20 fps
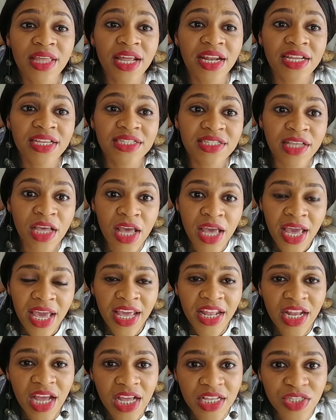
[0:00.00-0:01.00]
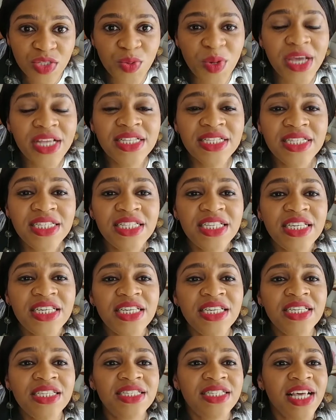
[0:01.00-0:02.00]
that is in her
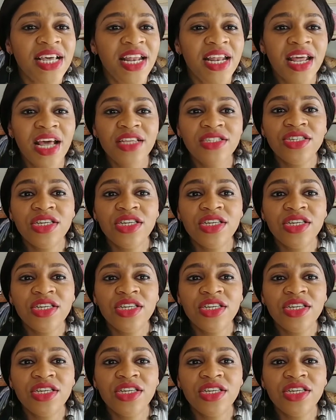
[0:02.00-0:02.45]
20s, and